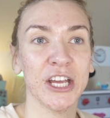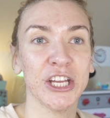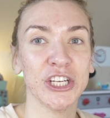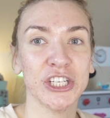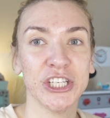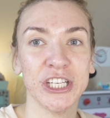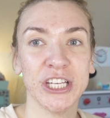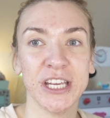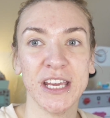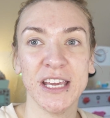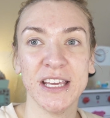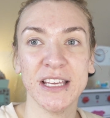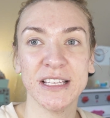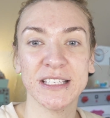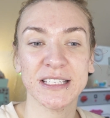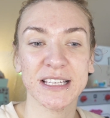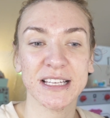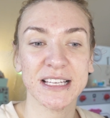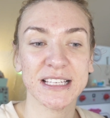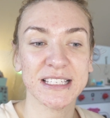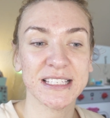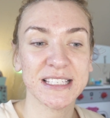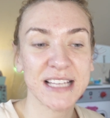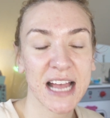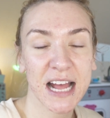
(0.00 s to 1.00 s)
she's
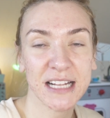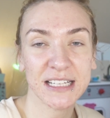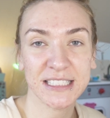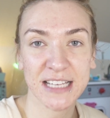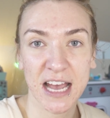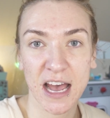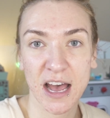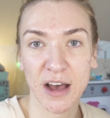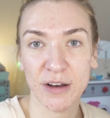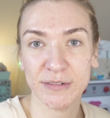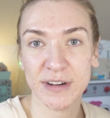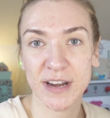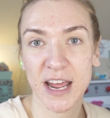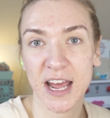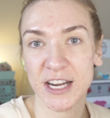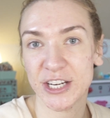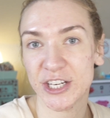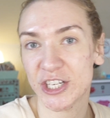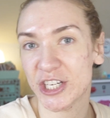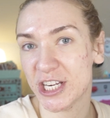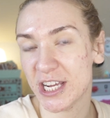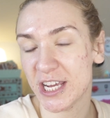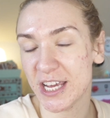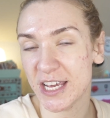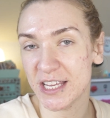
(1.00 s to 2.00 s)
sat down and
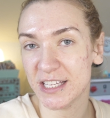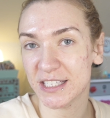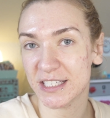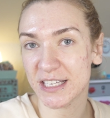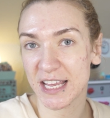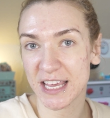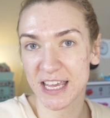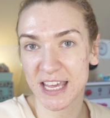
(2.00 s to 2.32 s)
she's